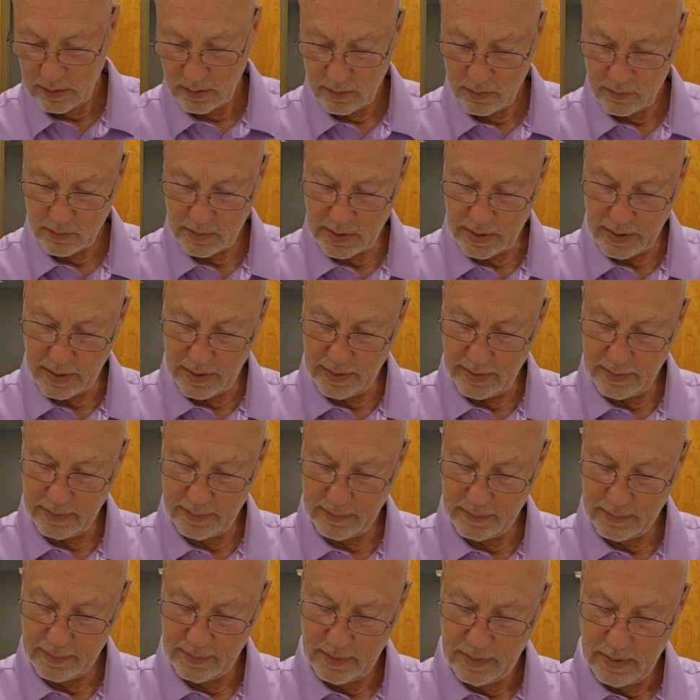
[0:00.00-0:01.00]
Okay?
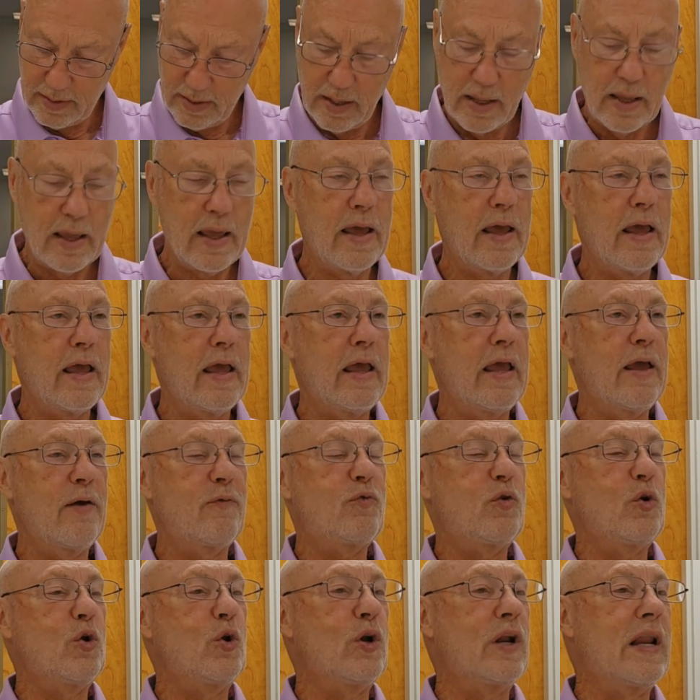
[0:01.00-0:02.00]
If
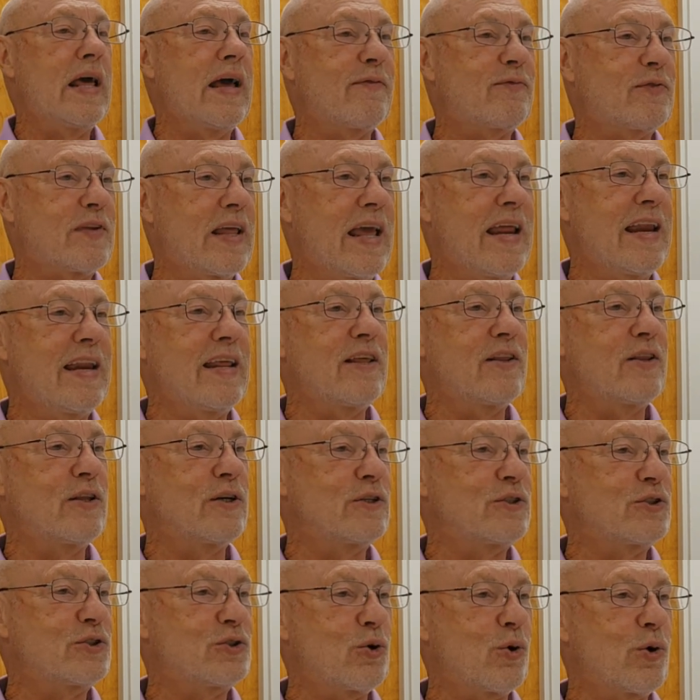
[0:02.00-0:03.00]
you left any of
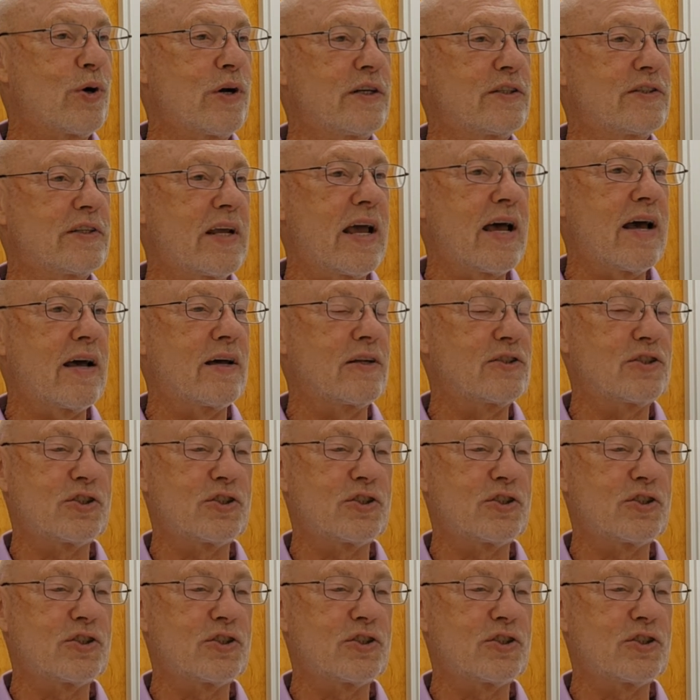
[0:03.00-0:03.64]
those stories out,